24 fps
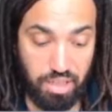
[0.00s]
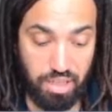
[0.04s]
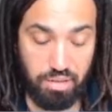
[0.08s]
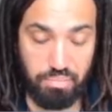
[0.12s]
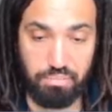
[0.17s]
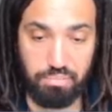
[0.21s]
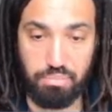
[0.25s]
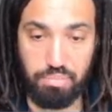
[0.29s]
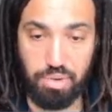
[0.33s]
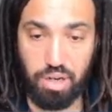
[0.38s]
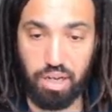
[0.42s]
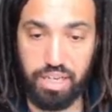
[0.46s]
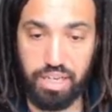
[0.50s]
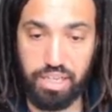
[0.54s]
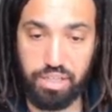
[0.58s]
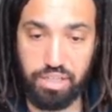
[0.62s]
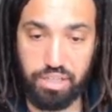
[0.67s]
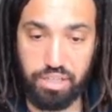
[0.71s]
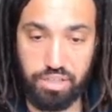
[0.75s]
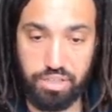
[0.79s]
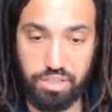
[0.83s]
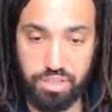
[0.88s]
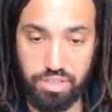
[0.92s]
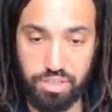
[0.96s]

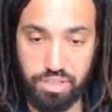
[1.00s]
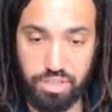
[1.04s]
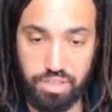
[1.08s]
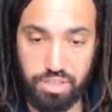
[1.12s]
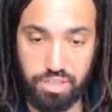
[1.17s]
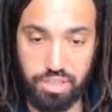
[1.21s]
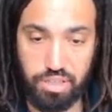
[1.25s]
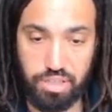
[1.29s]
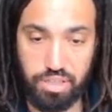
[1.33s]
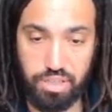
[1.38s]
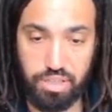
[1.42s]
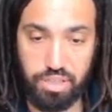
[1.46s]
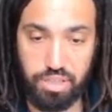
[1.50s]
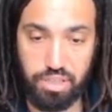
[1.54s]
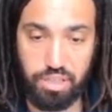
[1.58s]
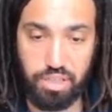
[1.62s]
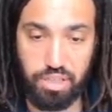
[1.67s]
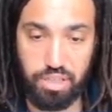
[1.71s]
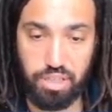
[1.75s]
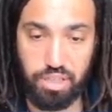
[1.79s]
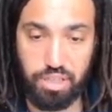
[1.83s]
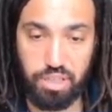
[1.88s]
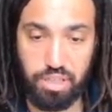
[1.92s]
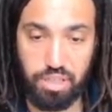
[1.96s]
minus
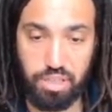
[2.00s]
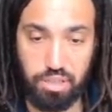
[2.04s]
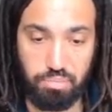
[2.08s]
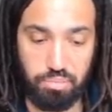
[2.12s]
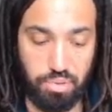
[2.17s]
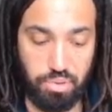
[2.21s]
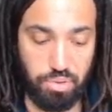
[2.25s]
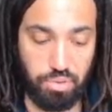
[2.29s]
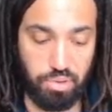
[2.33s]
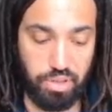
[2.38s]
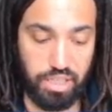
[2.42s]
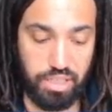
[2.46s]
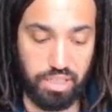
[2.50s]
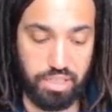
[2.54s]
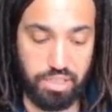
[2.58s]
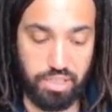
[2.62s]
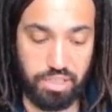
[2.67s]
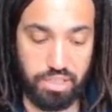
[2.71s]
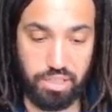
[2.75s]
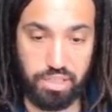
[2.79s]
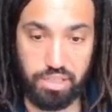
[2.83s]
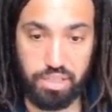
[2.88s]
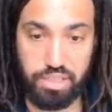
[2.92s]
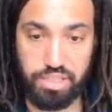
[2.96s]

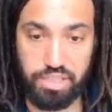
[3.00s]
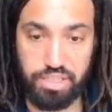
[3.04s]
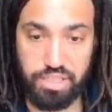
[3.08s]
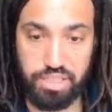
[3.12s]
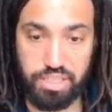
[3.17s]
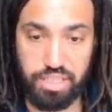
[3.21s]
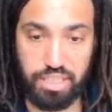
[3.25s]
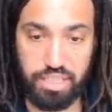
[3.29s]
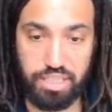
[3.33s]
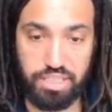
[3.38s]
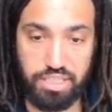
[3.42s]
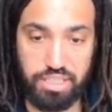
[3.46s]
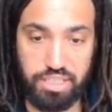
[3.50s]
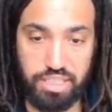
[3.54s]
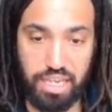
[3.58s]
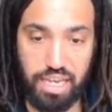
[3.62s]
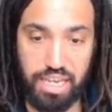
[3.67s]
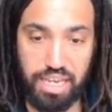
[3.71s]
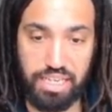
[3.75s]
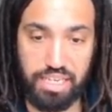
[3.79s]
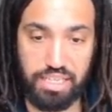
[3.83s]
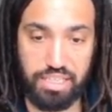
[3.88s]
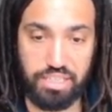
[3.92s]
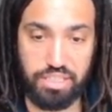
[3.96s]

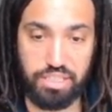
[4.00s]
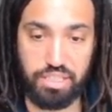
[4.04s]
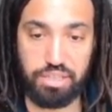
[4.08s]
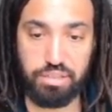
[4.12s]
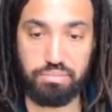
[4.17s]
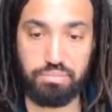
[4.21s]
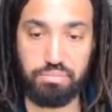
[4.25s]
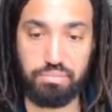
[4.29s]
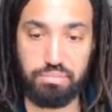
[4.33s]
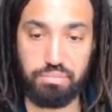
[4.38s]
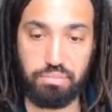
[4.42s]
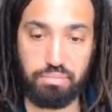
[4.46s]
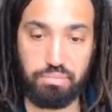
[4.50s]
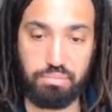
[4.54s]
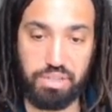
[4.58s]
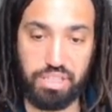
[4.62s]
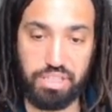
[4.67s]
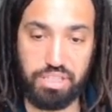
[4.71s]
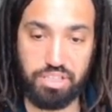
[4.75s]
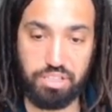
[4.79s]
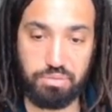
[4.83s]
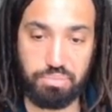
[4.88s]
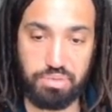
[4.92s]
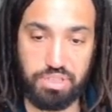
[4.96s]
0.68
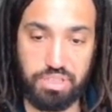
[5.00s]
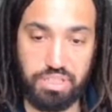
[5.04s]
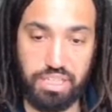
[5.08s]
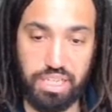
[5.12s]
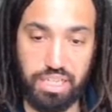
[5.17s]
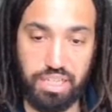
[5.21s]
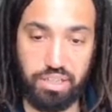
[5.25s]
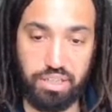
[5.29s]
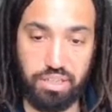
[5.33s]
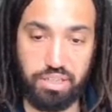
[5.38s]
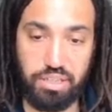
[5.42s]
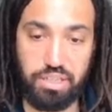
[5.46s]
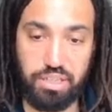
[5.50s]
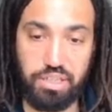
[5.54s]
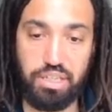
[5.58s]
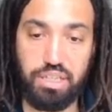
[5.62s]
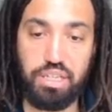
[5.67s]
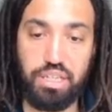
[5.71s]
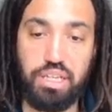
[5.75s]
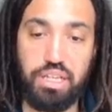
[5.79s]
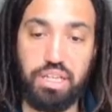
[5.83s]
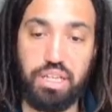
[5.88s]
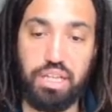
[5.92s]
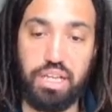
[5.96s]
meters per second.
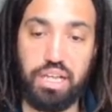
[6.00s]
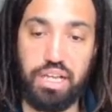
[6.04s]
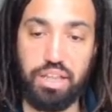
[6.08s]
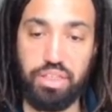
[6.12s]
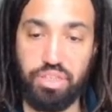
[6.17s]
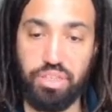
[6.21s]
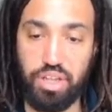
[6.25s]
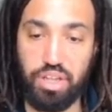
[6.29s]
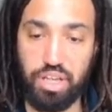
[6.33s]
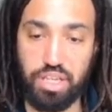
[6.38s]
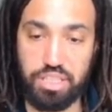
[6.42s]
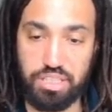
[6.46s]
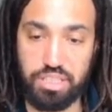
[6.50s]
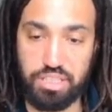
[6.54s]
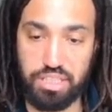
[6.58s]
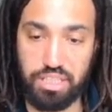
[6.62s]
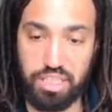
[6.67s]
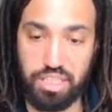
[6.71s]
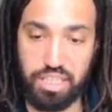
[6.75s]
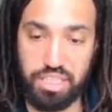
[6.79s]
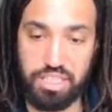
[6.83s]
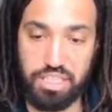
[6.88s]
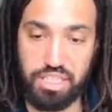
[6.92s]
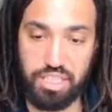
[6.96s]
And thus
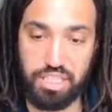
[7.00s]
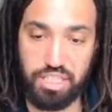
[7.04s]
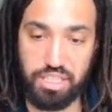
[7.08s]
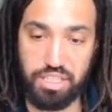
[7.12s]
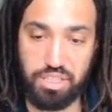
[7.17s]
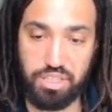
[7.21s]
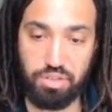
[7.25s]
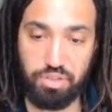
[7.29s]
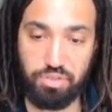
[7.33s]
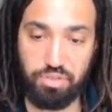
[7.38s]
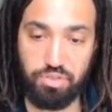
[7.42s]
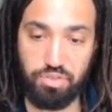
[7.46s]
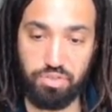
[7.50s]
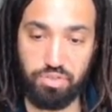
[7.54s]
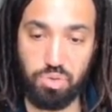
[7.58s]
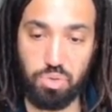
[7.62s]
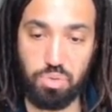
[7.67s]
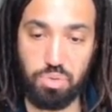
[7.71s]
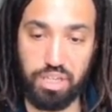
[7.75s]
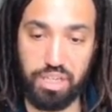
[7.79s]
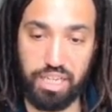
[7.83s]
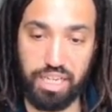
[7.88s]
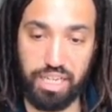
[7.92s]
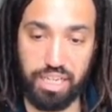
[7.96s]
it is
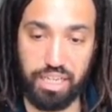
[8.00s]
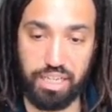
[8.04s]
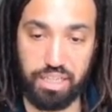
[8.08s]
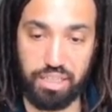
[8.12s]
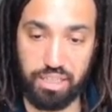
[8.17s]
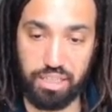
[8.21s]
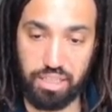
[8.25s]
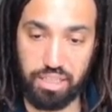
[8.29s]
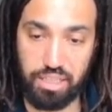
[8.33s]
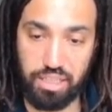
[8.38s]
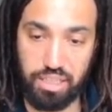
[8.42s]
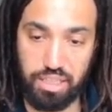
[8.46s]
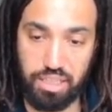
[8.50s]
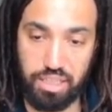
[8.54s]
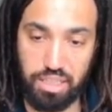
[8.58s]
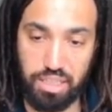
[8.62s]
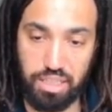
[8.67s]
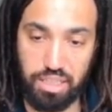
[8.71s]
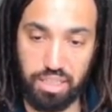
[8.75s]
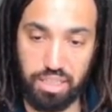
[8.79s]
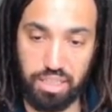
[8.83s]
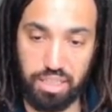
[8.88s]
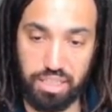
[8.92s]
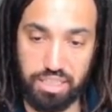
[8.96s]
falling.
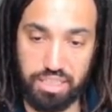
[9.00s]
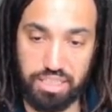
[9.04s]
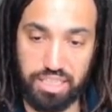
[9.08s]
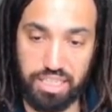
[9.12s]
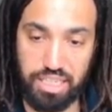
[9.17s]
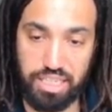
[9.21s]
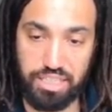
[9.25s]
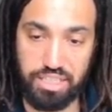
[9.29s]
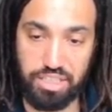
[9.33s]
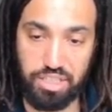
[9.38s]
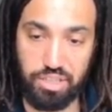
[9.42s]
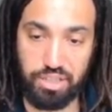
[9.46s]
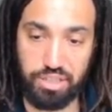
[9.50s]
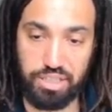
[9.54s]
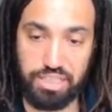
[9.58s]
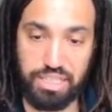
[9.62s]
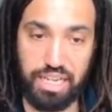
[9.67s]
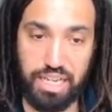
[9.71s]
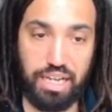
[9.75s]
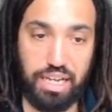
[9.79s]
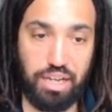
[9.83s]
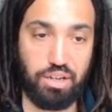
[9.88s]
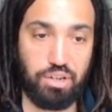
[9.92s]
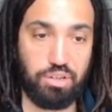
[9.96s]
As that is going
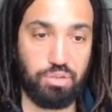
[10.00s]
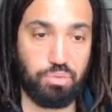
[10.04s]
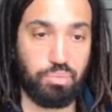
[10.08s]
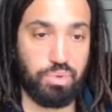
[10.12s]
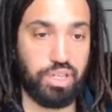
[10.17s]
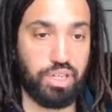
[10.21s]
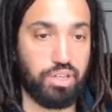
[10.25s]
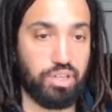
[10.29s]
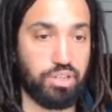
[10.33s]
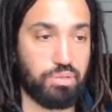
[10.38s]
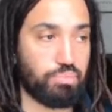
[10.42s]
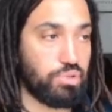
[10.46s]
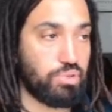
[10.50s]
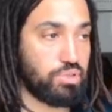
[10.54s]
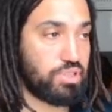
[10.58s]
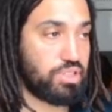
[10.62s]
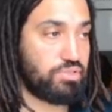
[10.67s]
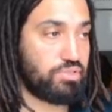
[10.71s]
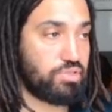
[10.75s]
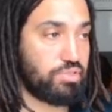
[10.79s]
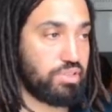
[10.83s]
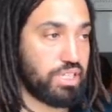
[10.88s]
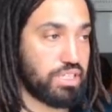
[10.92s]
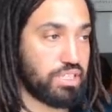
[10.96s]
down, we know the
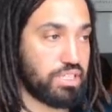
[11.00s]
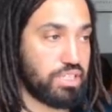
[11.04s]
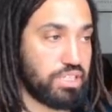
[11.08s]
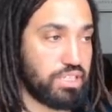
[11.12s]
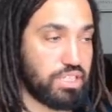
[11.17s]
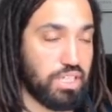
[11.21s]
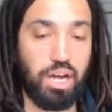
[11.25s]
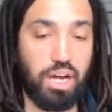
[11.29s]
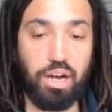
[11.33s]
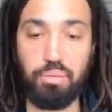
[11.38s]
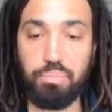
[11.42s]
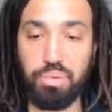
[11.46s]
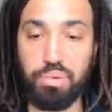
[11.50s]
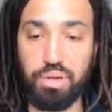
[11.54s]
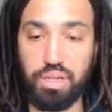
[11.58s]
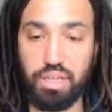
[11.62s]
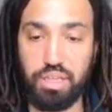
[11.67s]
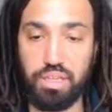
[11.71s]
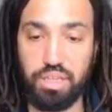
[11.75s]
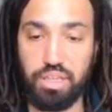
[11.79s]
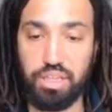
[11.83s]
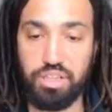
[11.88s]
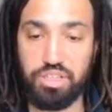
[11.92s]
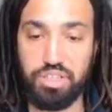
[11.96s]
positive direction is up.
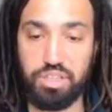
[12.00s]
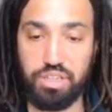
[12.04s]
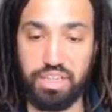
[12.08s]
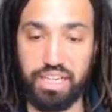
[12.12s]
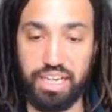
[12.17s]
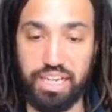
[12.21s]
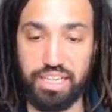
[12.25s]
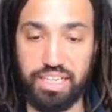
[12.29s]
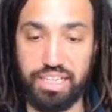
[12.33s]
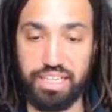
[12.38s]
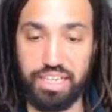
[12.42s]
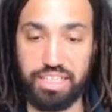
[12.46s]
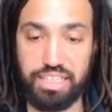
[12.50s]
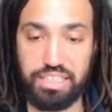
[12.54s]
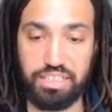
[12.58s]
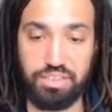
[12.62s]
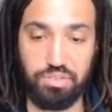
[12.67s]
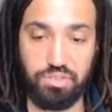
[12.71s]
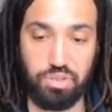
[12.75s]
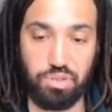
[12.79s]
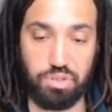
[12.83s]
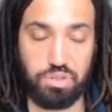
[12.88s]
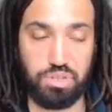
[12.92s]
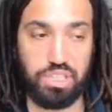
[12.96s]
So getting a
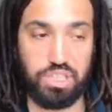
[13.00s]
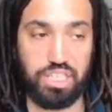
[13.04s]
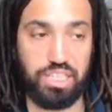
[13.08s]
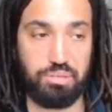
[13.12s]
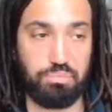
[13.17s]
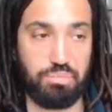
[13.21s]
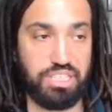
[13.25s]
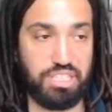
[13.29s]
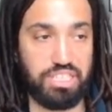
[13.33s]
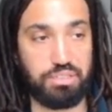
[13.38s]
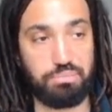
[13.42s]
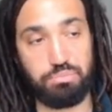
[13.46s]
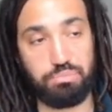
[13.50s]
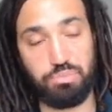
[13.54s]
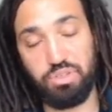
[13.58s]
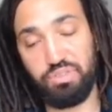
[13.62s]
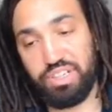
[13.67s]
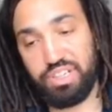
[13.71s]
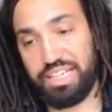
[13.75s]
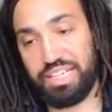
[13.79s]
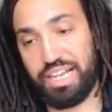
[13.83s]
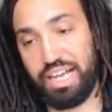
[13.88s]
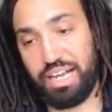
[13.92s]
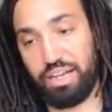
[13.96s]
negative velocity means it's
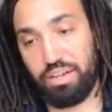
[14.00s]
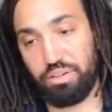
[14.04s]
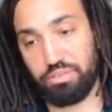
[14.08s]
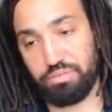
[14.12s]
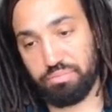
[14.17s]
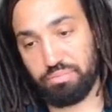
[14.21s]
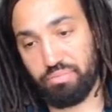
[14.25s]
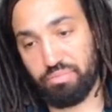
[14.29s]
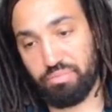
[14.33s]
moving down.